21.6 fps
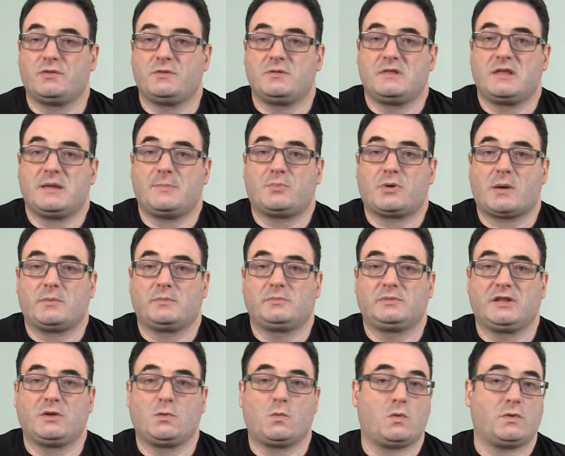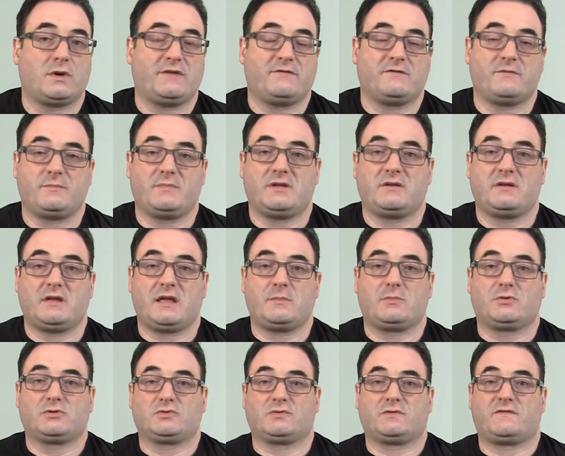They probably won't even be
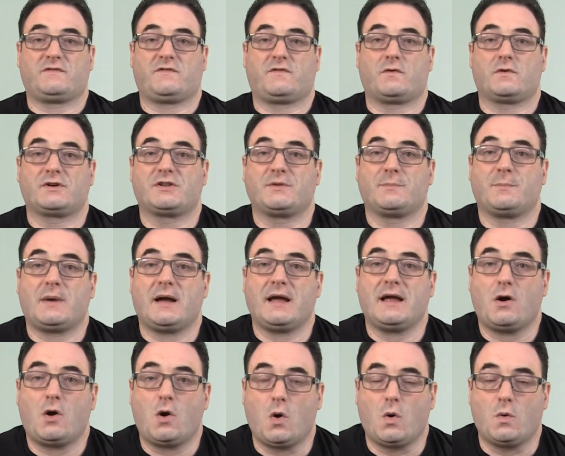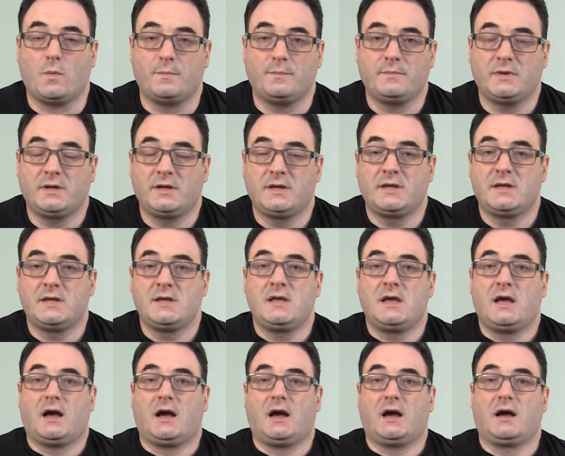able to afford to buy a home.
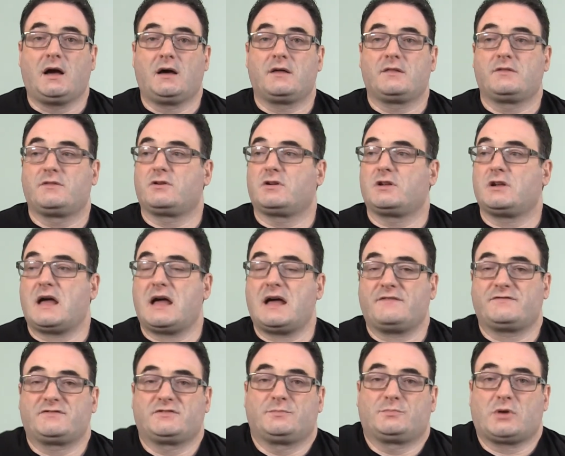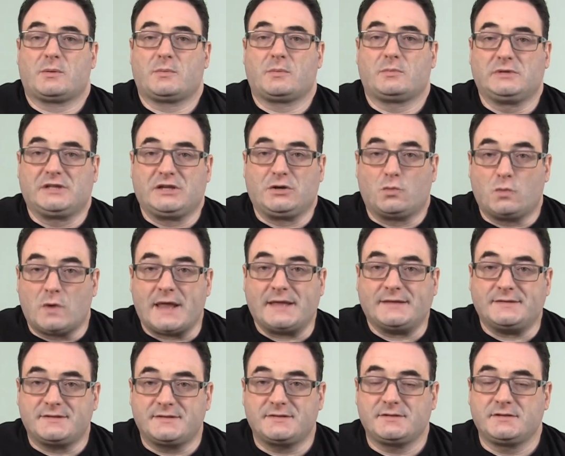They're going to have to probably
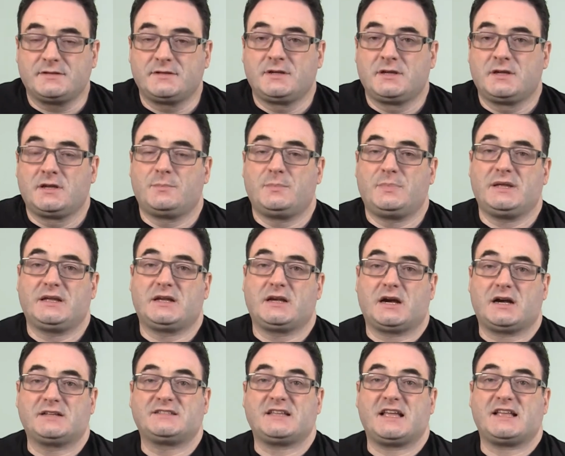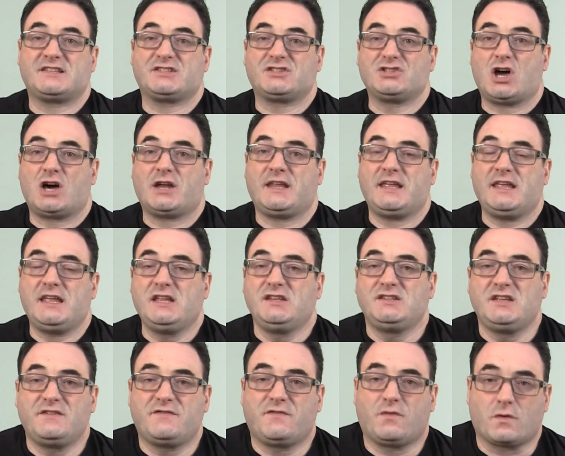rent because it's not
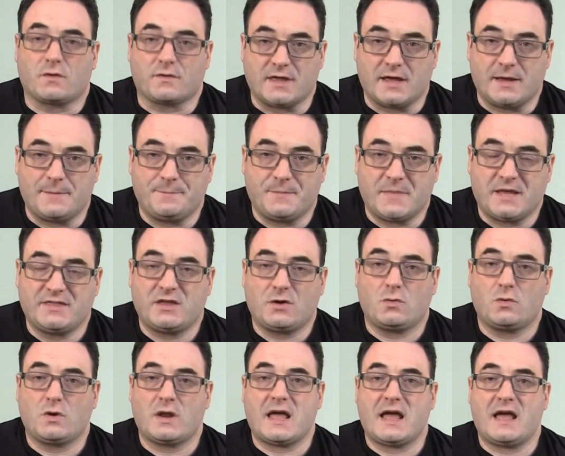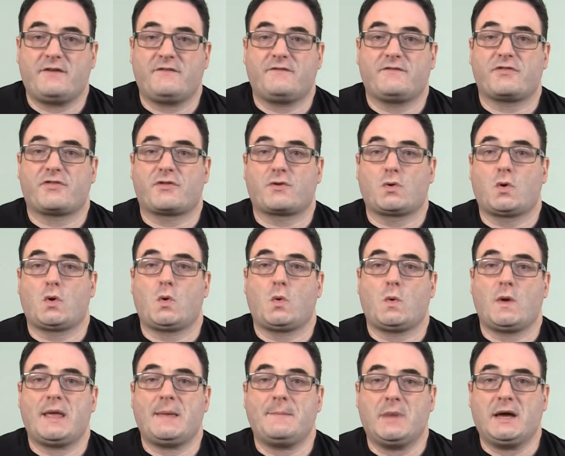easy for them and they don't have
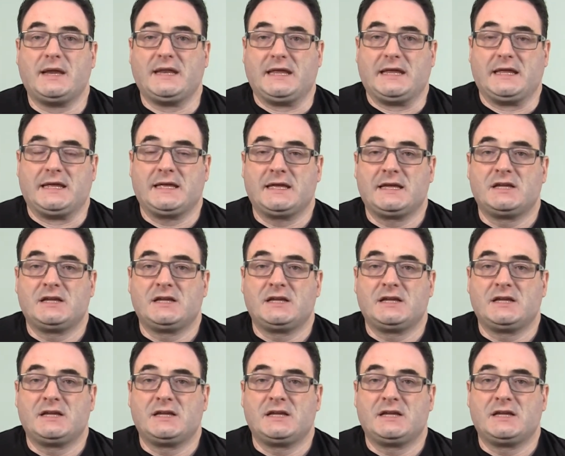throwaway money.